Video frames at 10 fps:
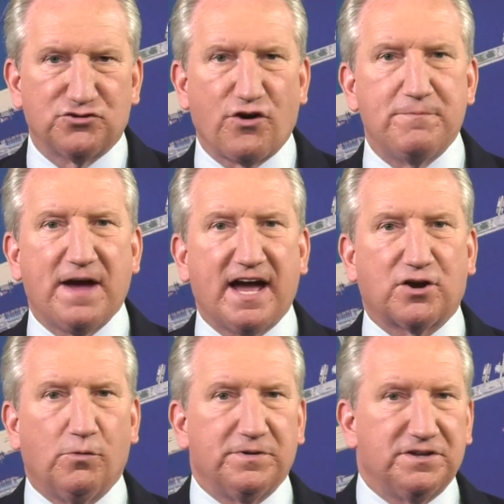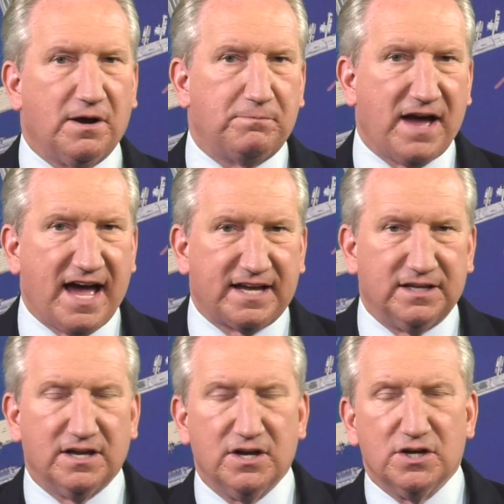TrayPac opened up back
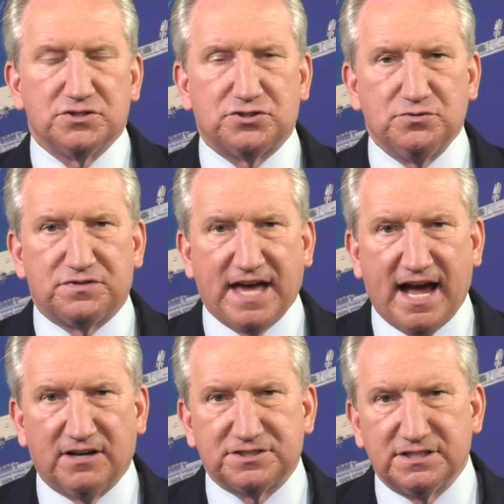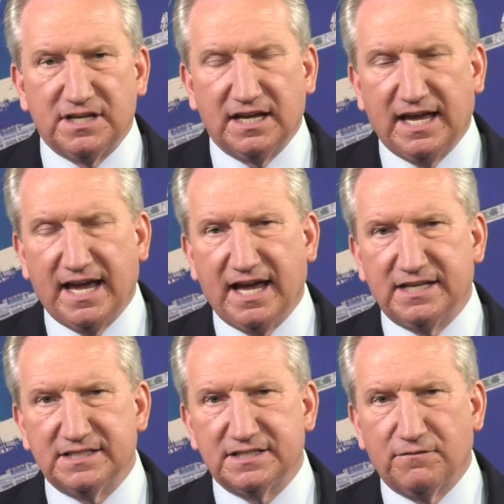in
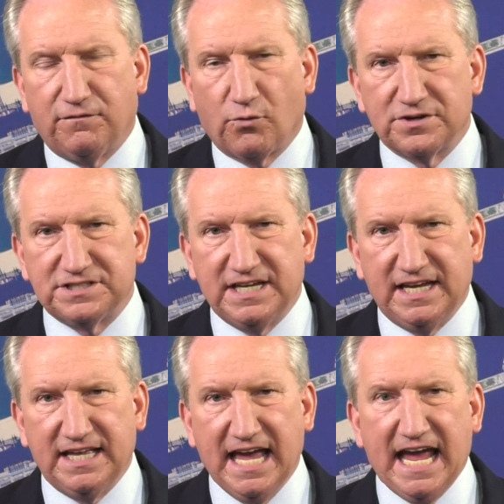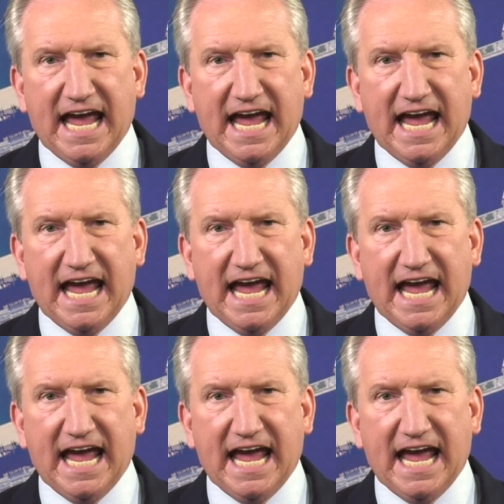2014,